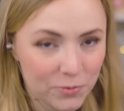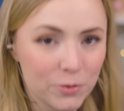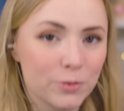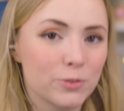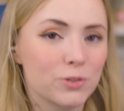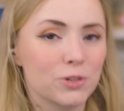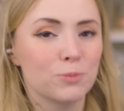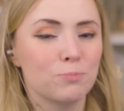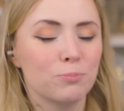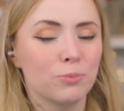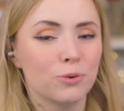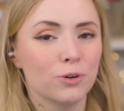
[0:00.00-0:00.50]
who's
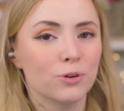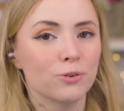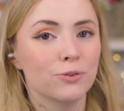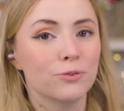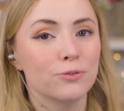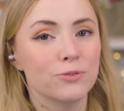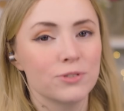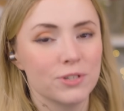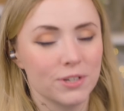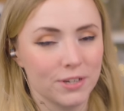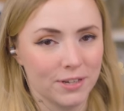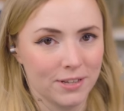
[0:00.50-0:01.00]
just
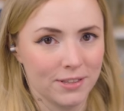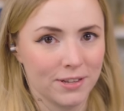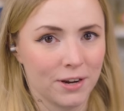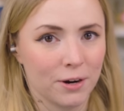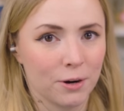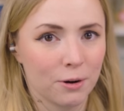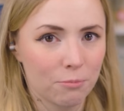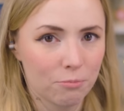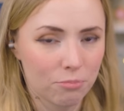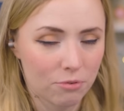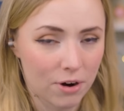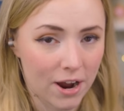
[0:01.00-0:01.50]
perusing
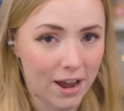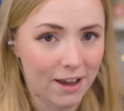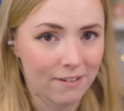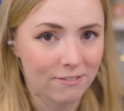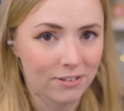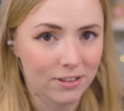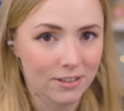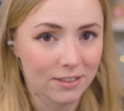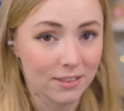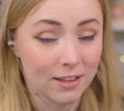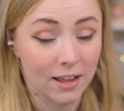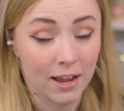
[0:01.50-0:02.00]
their
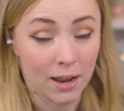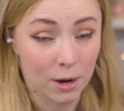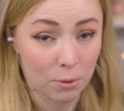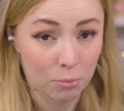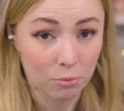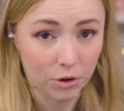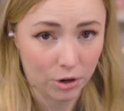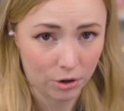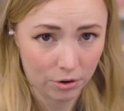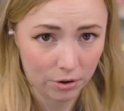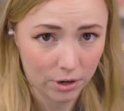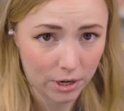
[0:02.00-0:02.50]
private
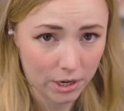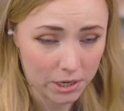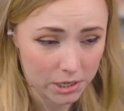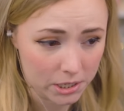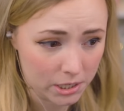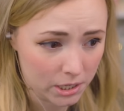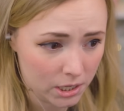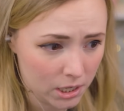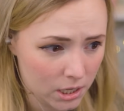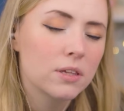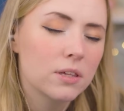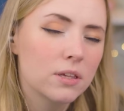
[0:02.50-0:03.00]
library.